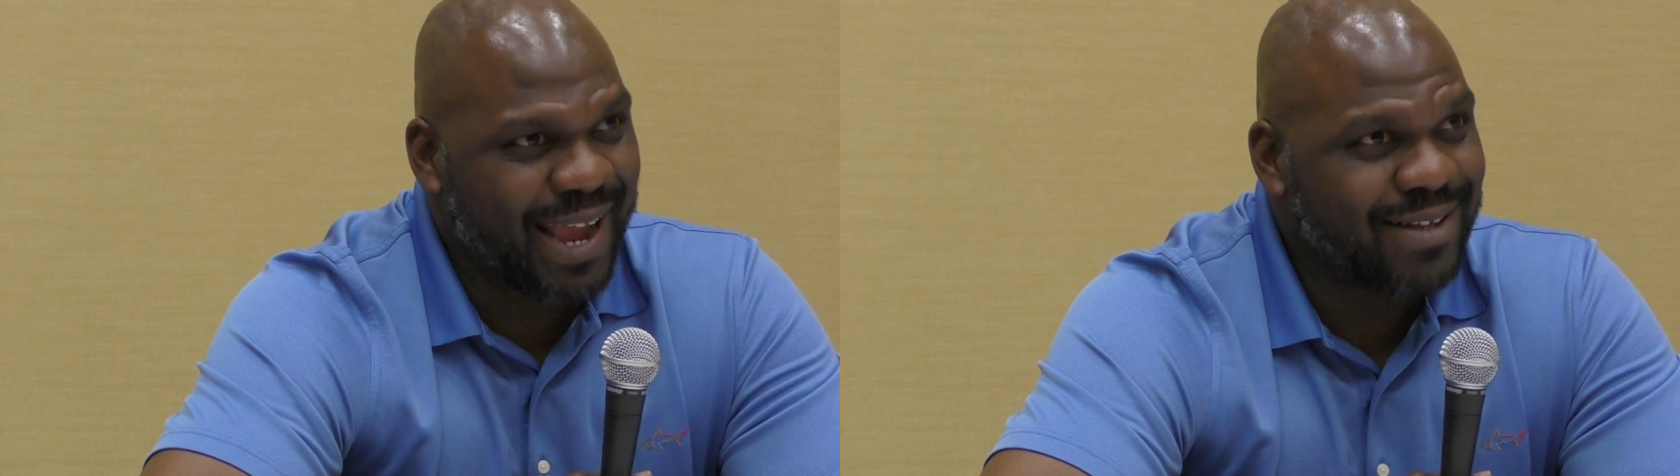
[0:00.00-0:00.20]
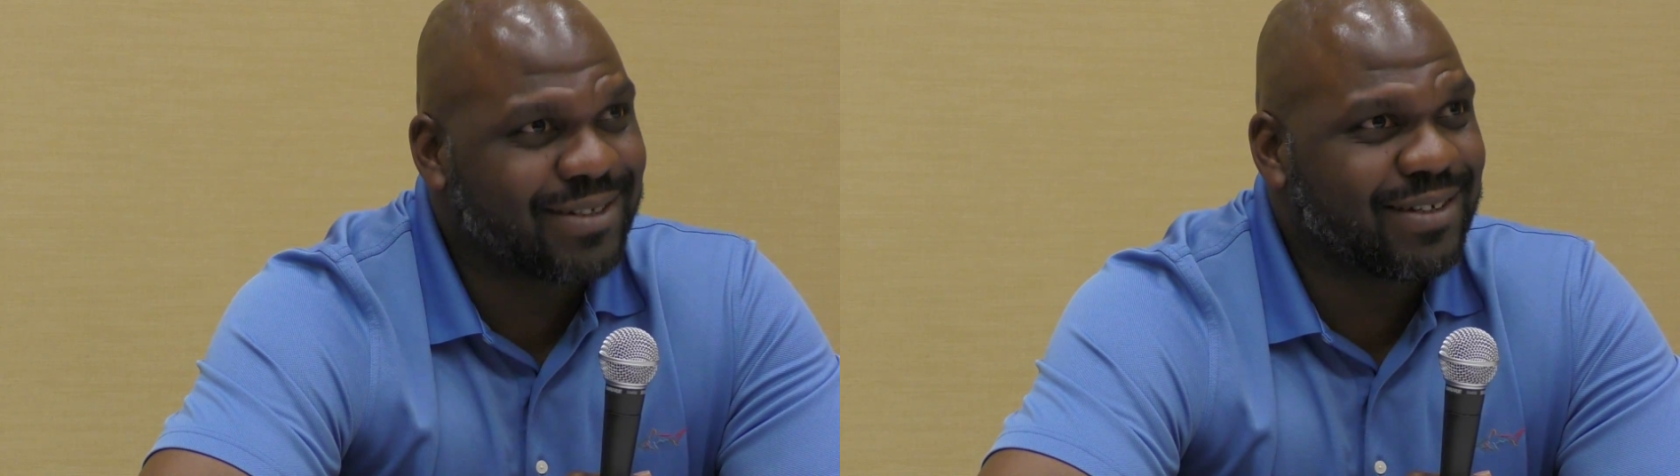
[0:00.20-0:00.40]

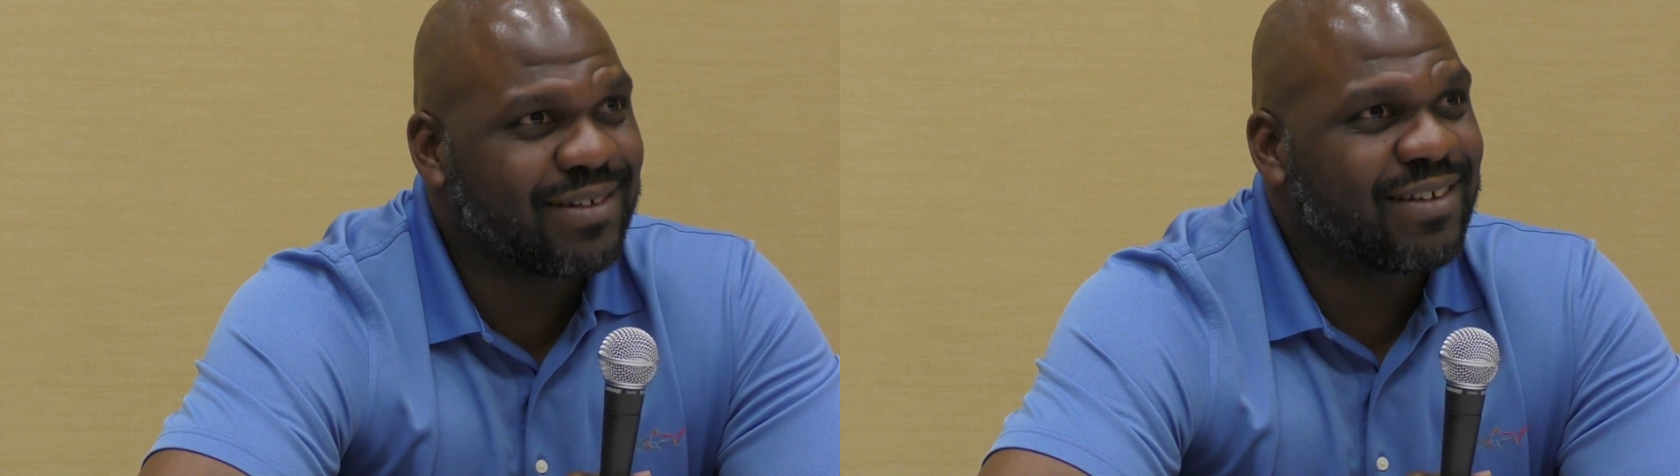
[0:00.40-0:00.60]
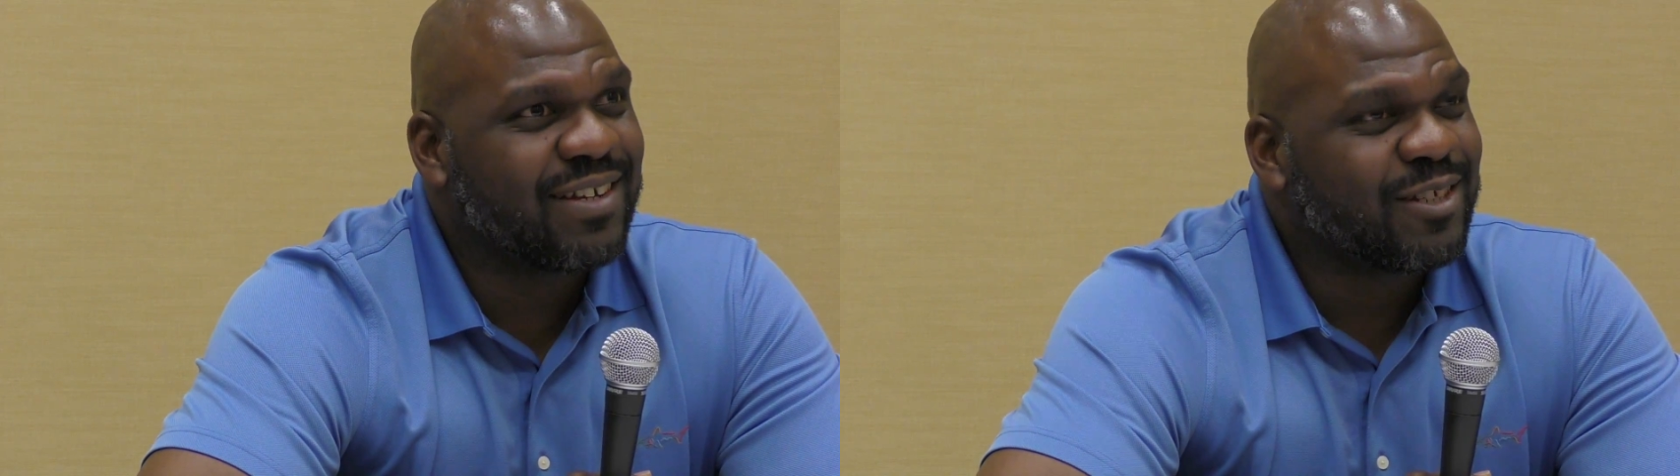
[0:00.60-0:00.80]

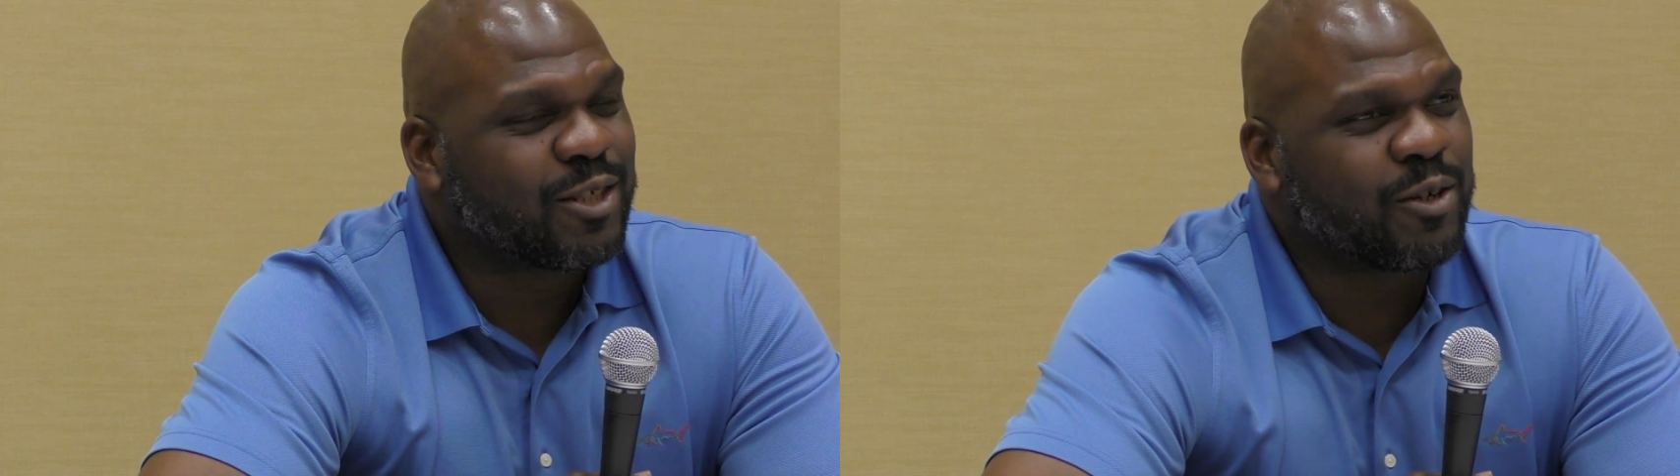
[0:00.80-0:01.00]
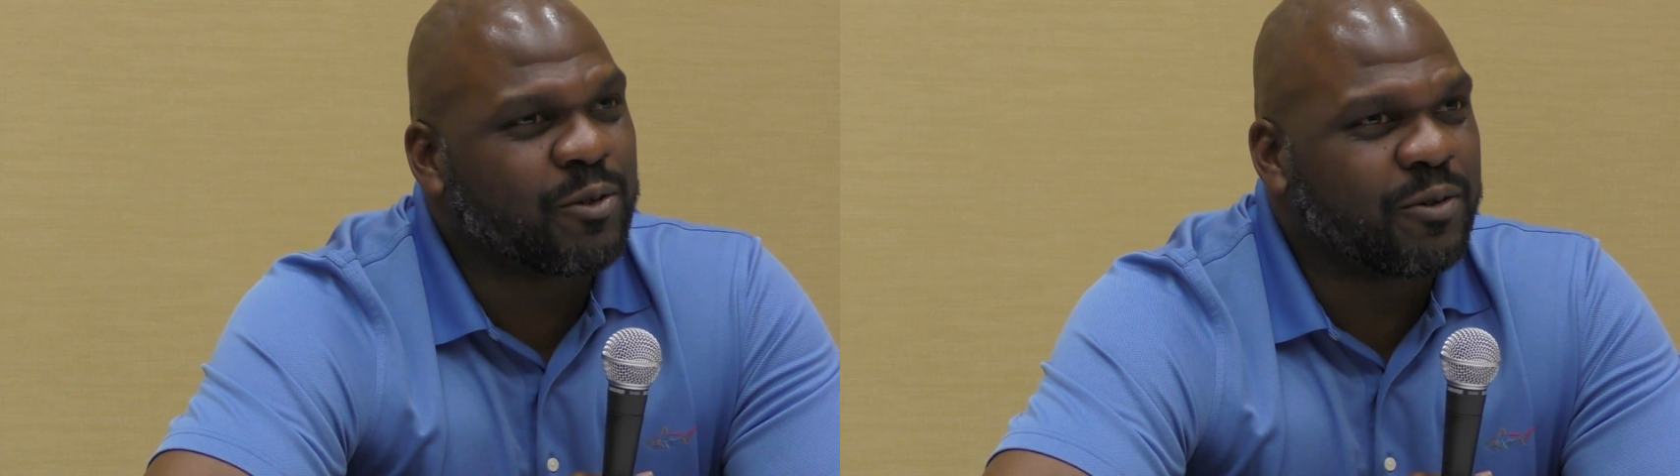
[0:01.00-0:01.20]
McCaskey.
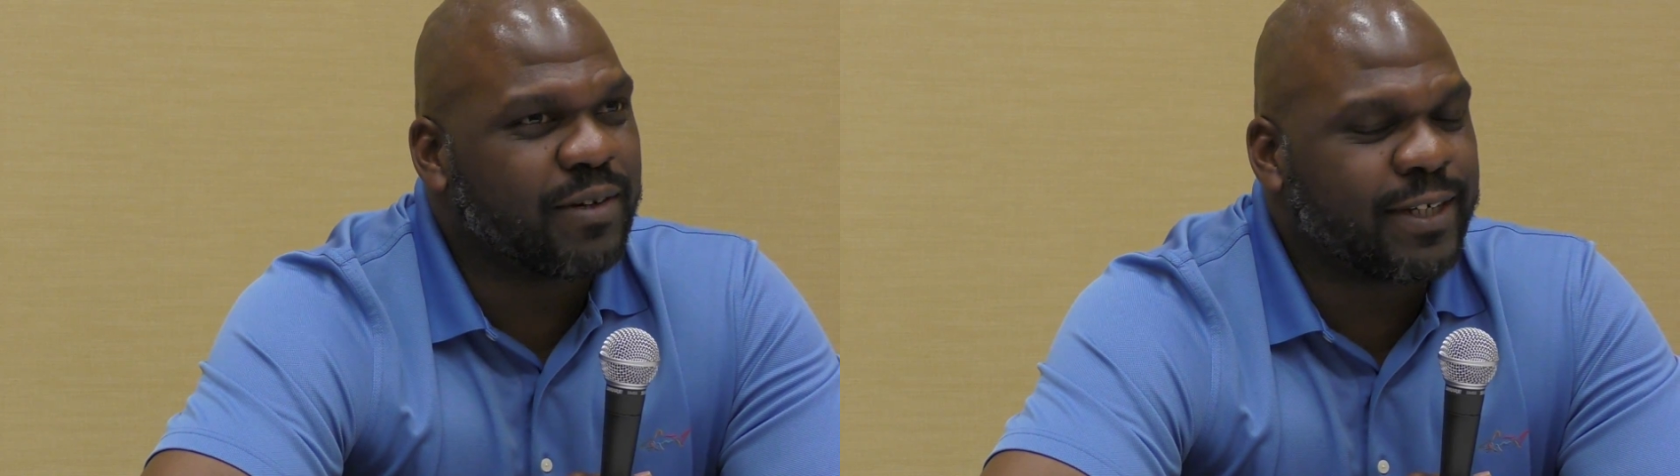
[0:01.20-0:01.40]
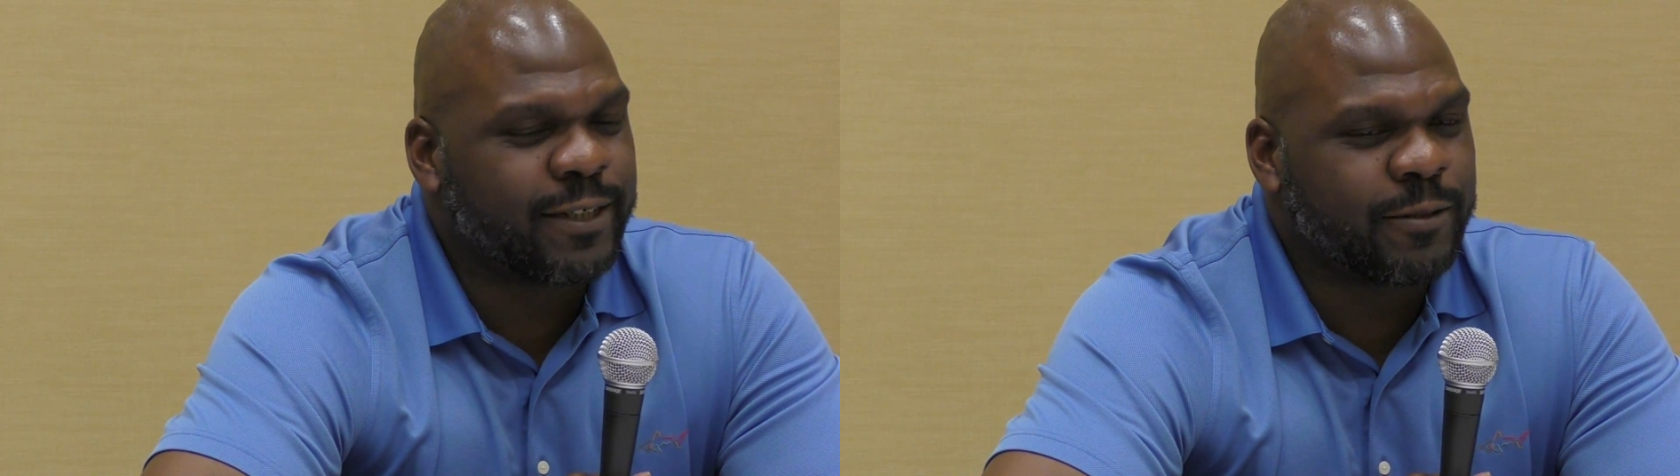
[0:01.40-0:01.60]

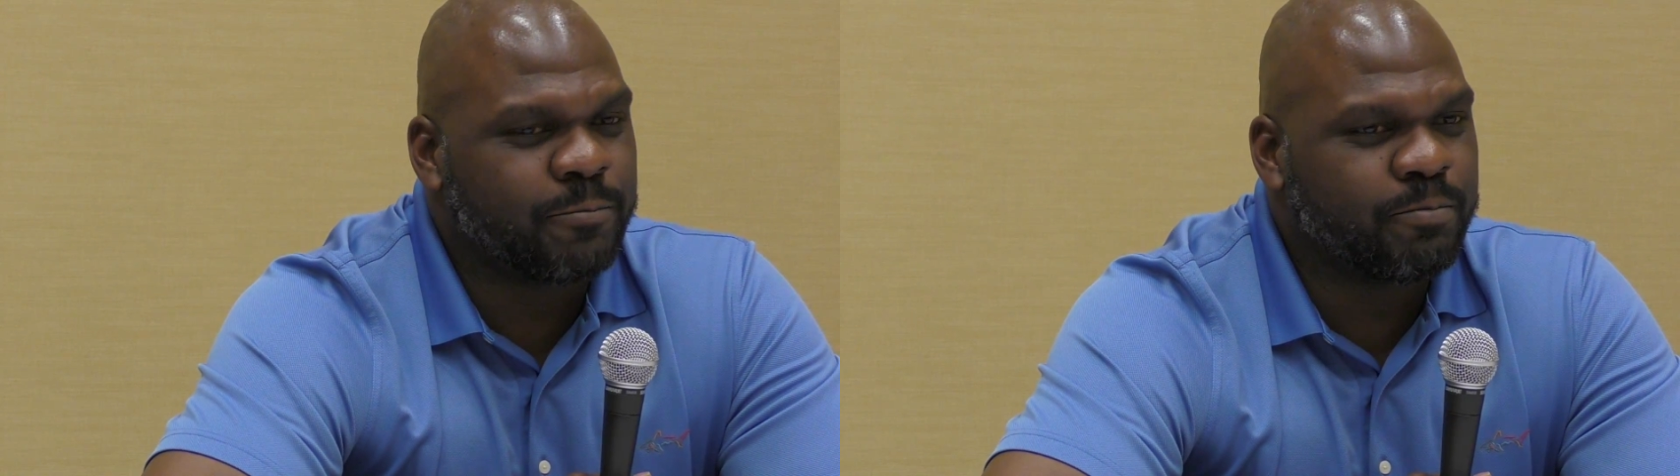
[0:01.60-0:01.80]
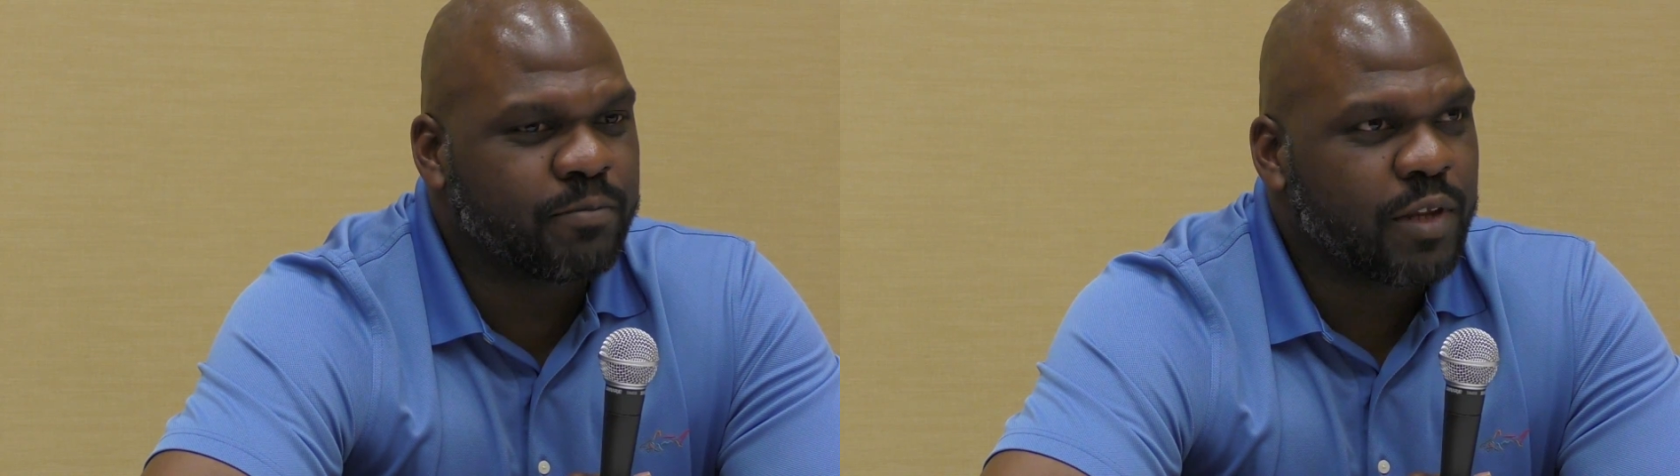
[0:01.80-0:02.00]
so,
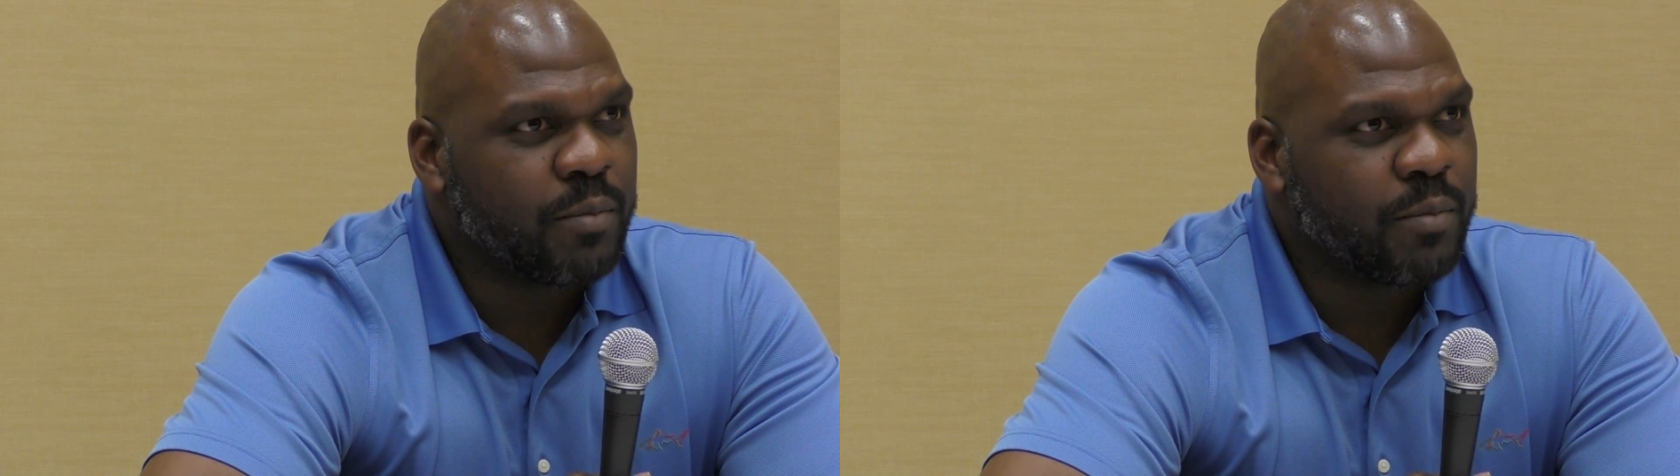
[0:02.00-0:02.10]
um,